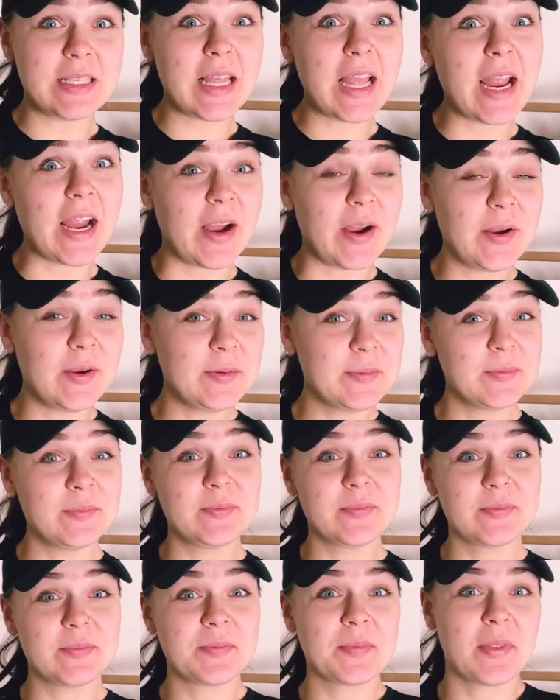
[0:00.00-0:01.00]
there,
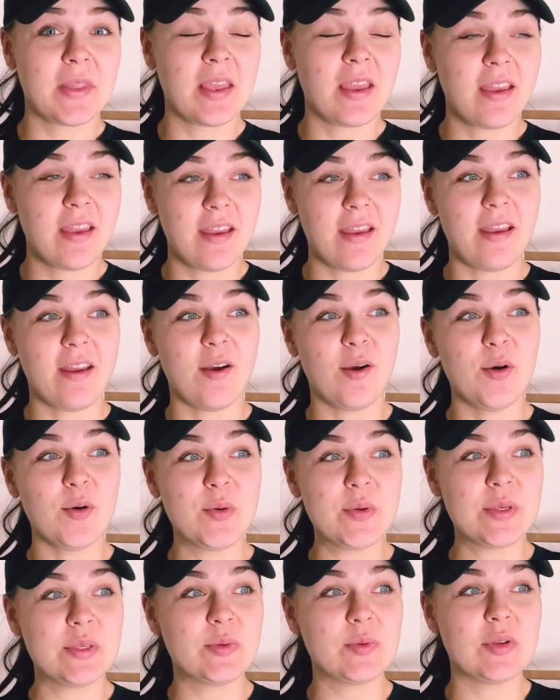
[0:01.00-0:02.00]
I
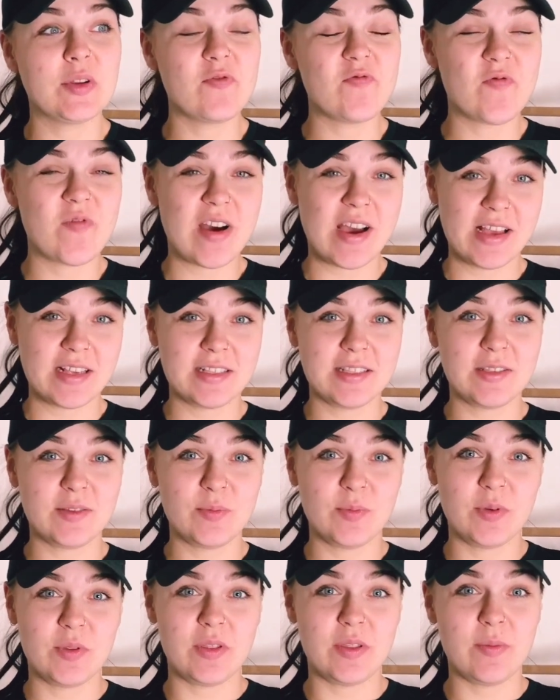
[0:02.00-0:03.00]
always would advise to
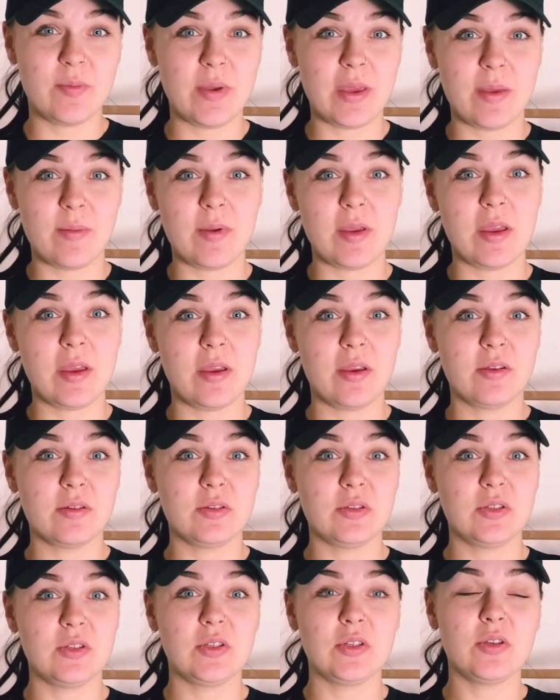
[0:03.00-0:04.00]
put the baby
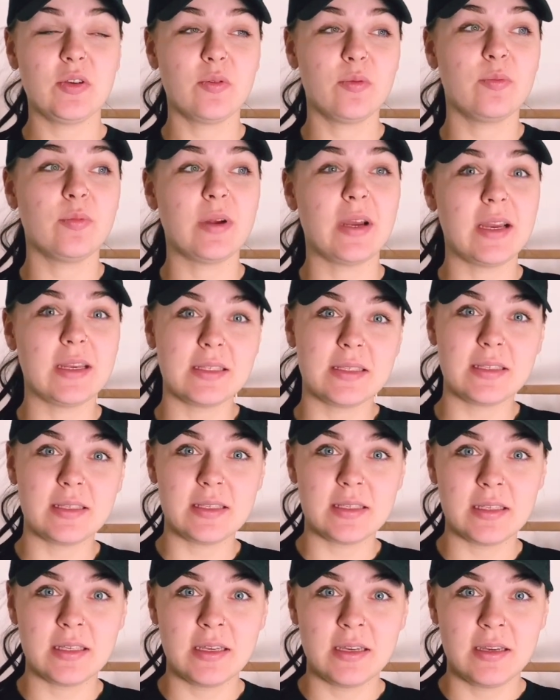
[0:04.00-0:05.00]
to your
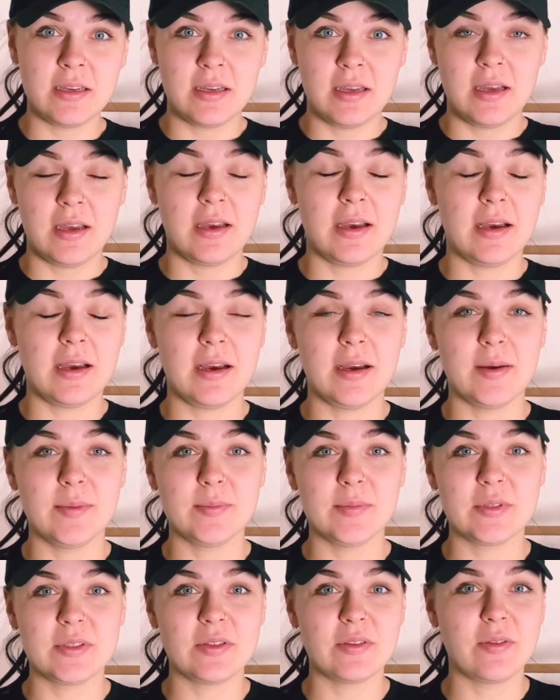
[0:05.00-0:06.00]
breast,
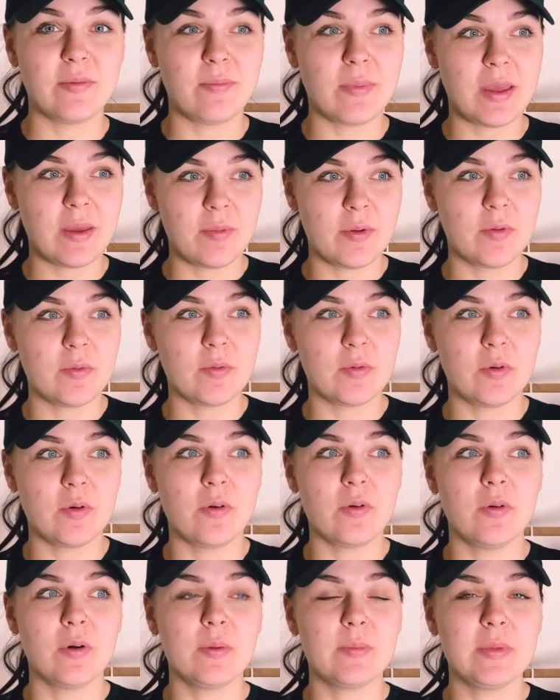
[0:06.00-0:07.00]
so the baby
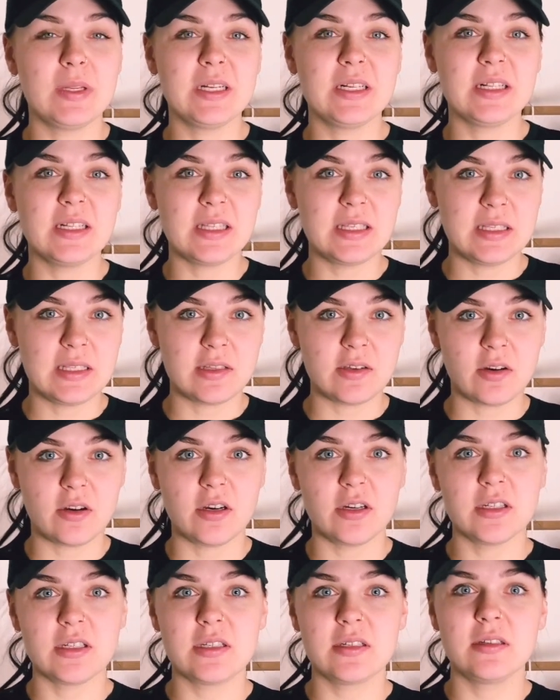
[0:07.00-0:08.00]
will immediately
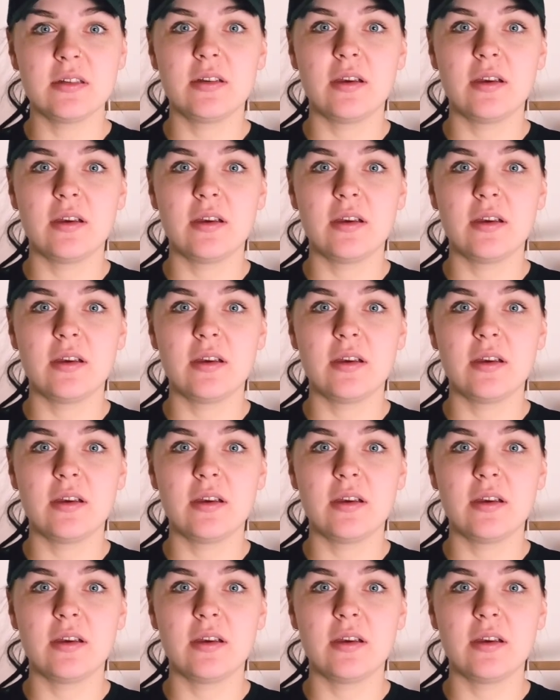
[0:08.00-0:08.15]
start